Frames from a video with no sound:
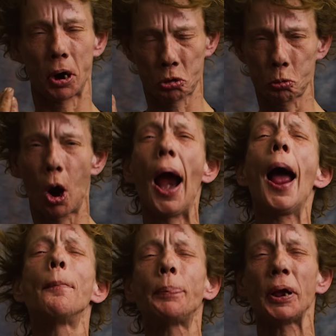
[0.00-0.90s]
much more
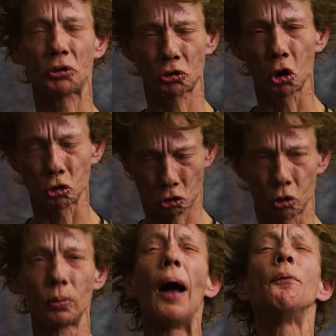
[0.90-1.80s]
happy
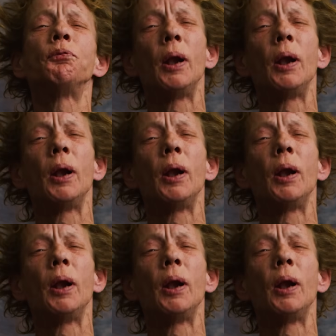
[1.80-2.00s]
social life